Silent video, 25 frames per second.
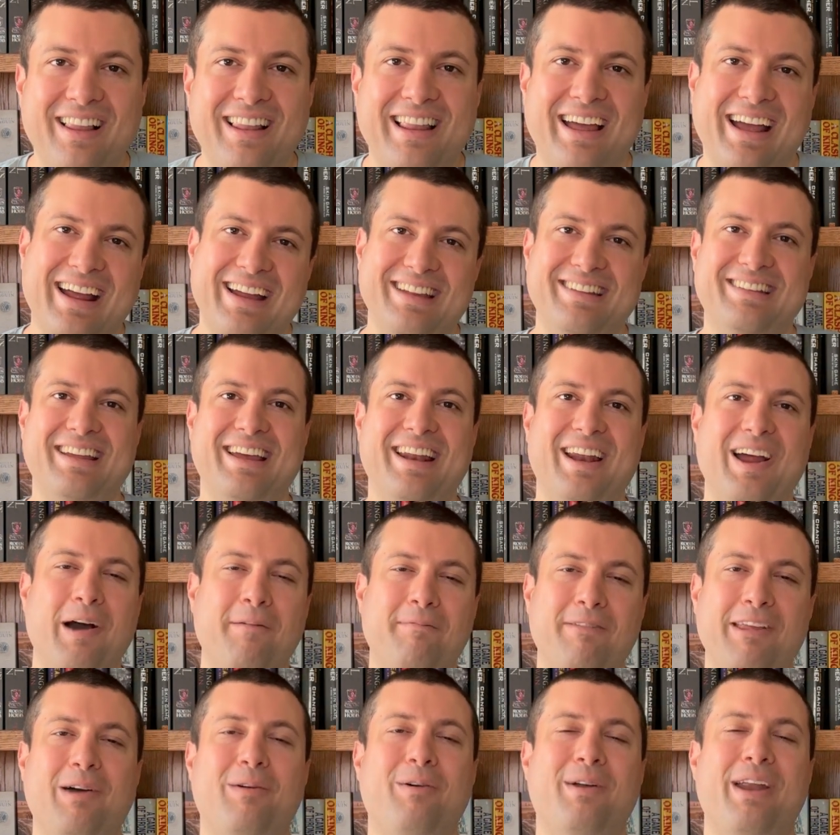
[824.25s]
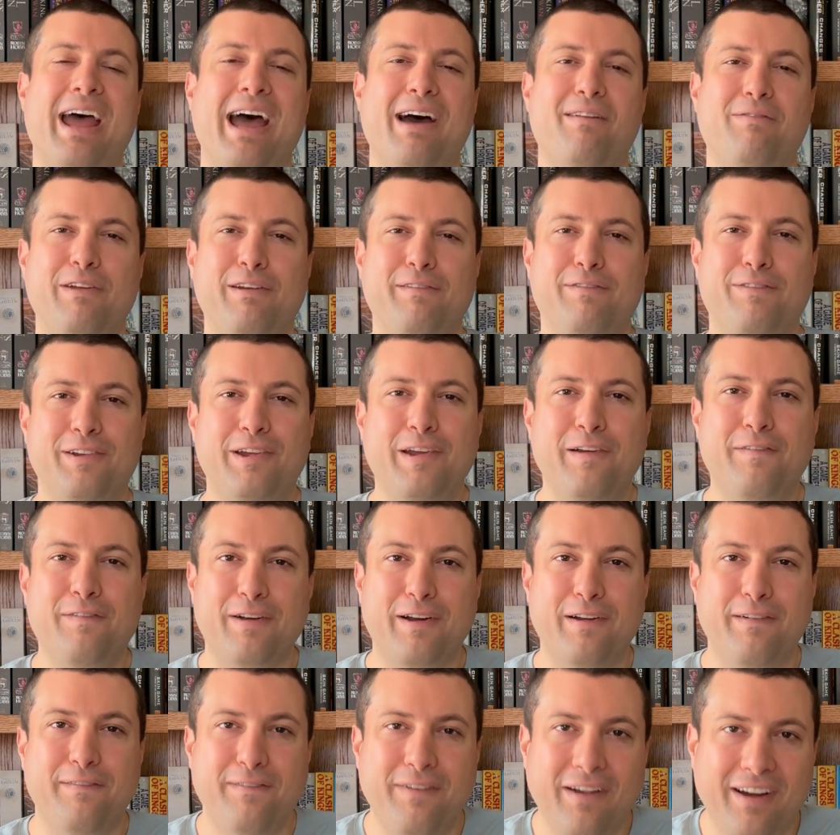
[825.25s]
Like I said, hopefully I won't have one for you for
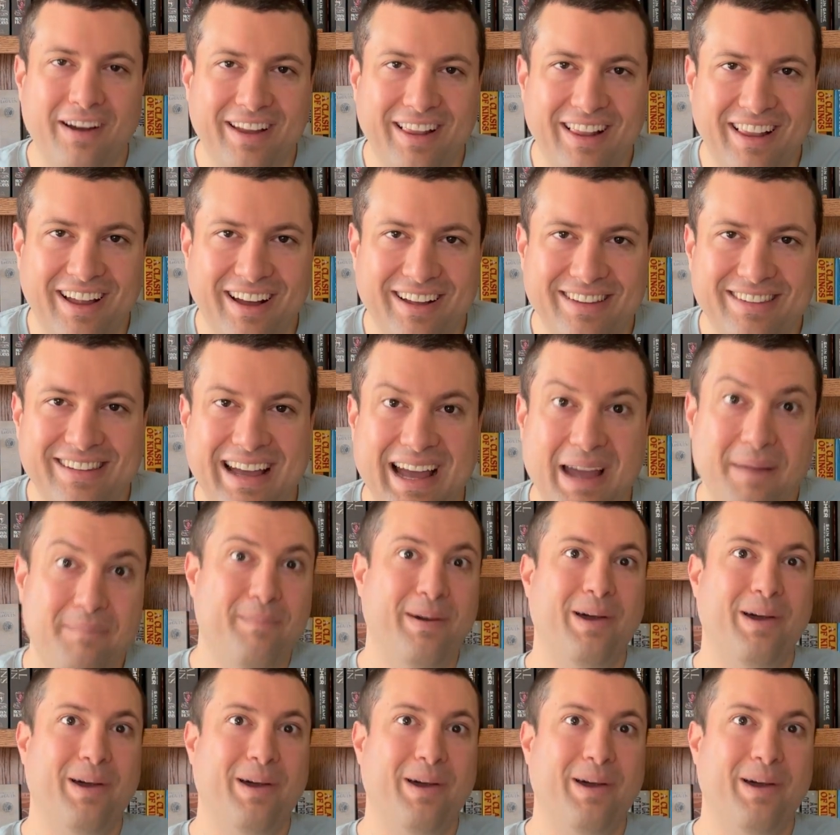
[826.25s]
a very long time,